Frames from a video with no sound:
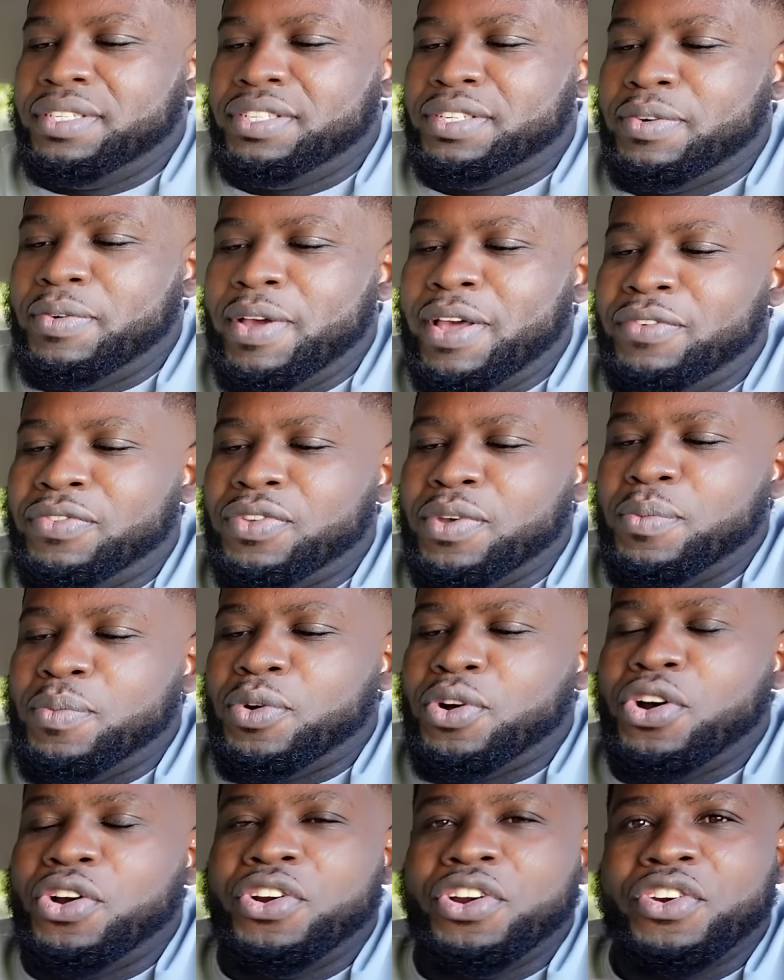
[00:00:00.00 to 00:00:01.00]
So we have some
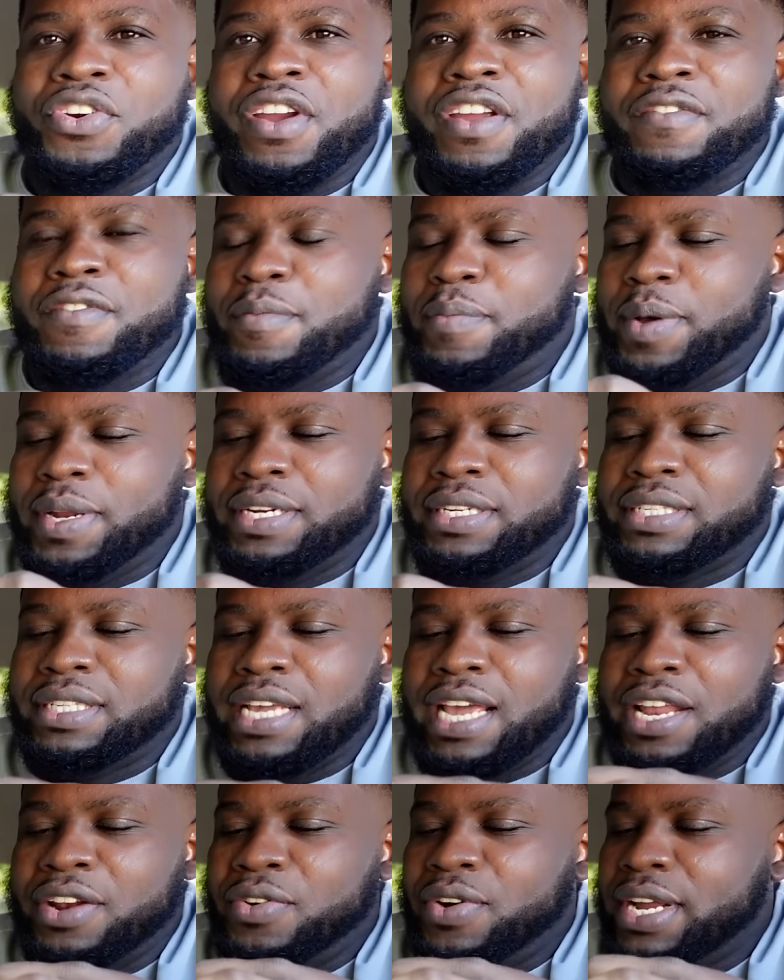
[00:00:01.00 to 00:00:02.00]
curry gravy on the
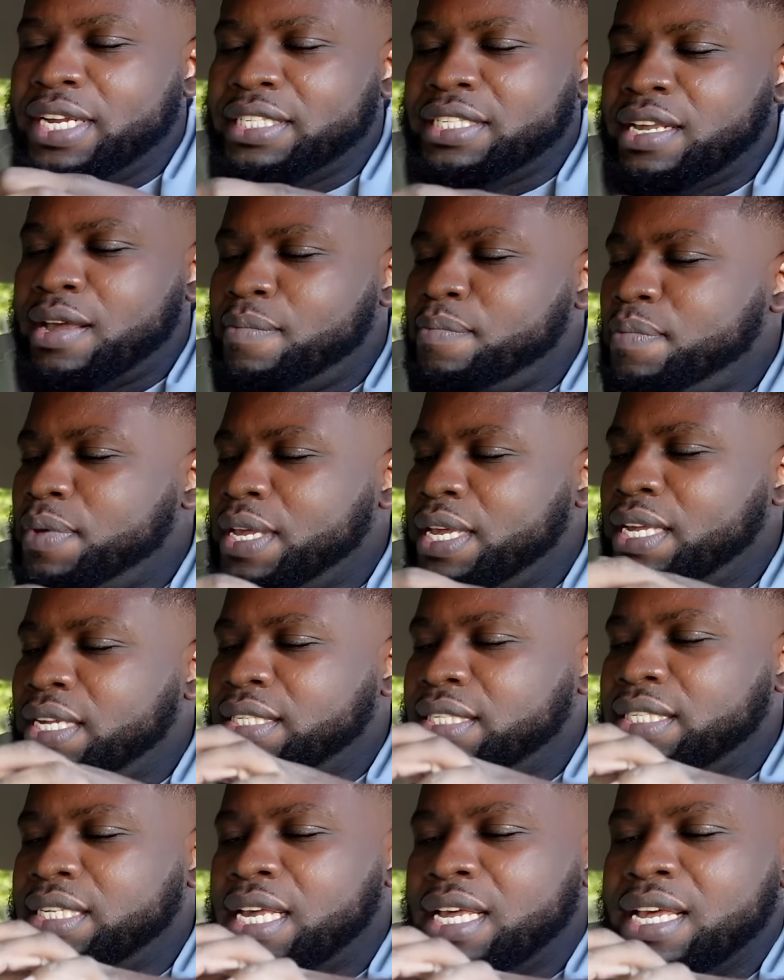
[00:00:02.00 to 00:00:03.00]
side, rice and
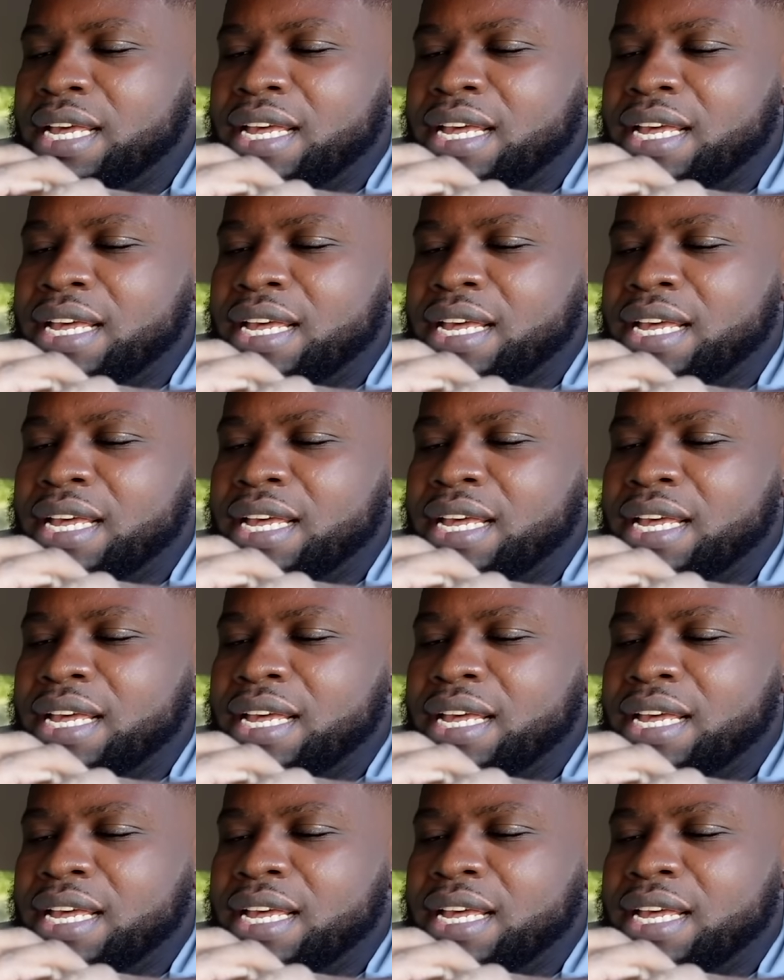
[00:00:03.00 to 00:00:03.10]
peas,